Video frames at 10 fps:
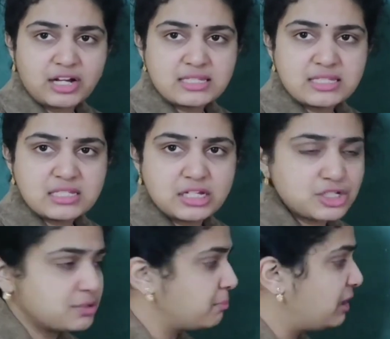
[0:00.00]

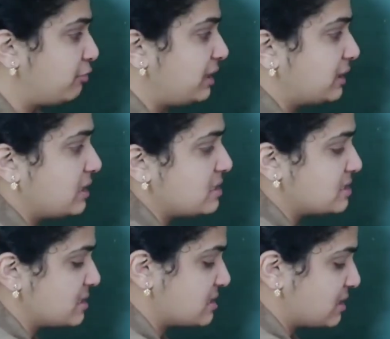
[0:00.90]
differentiation between
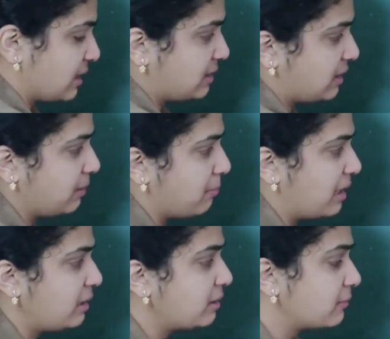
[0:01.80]
these is nothing
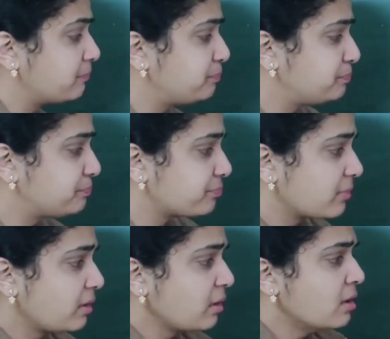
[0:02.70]
but
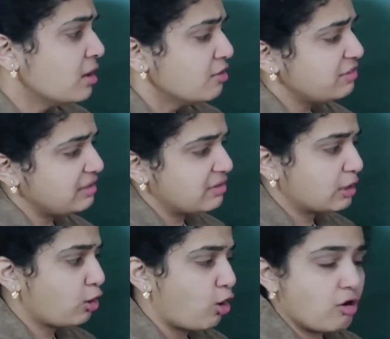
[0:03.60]

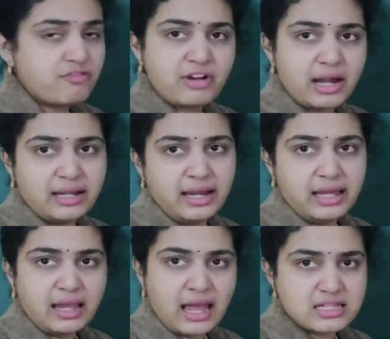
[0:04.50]
fever, cough,
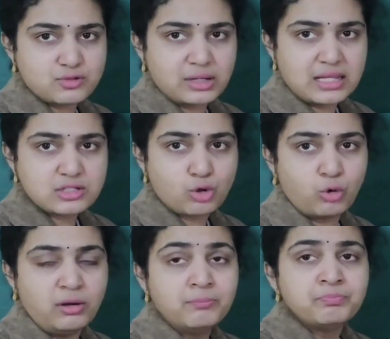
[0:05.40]
headache as well as
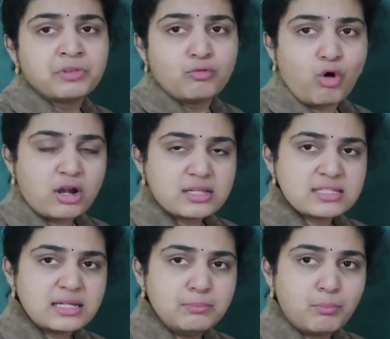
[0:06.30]
cold. What
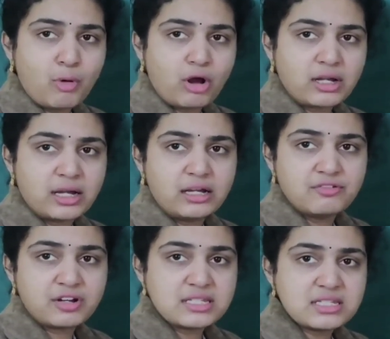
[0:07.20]
is the
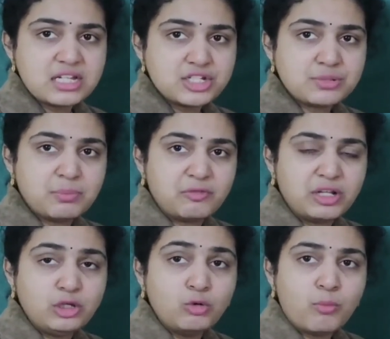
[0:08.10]
important differentiation
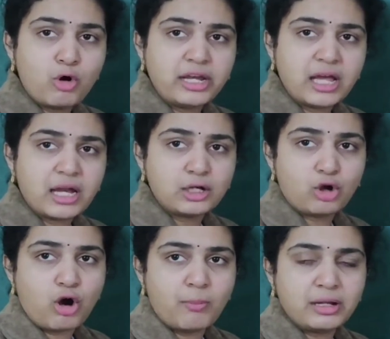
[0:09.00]
between pneumonia
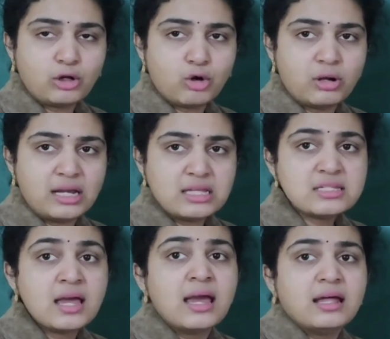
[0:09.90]
and common cold
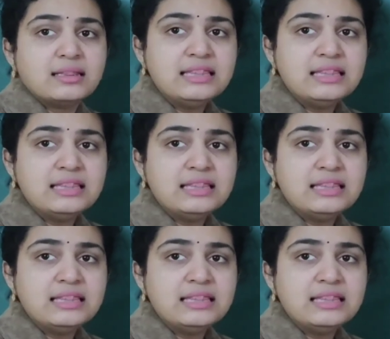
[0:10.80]
is